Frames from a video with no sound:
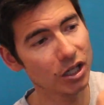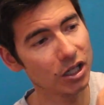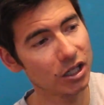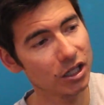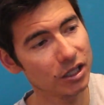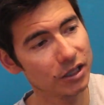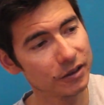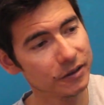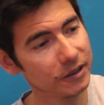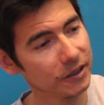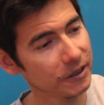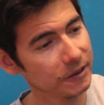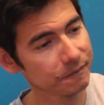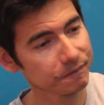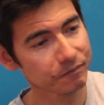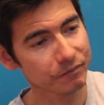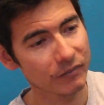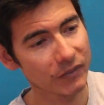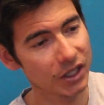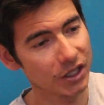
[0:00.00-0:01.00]
Uh,
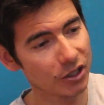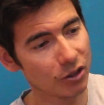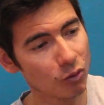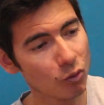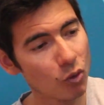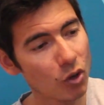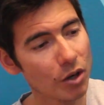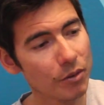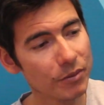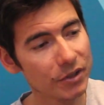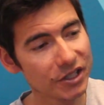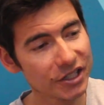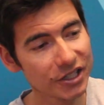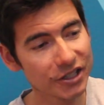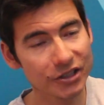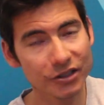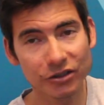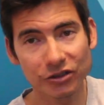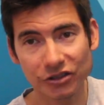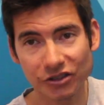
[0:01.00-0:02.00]
you know what
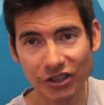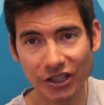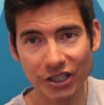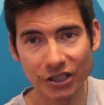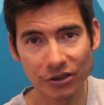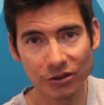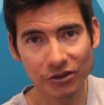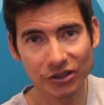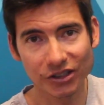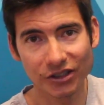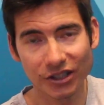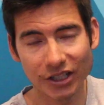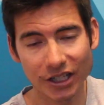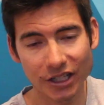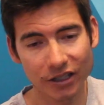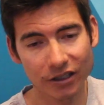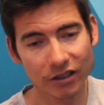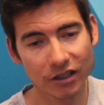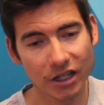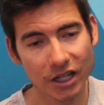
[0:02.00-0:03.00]
materials they use in
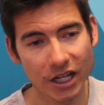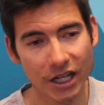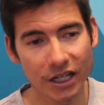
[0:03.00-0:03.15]
there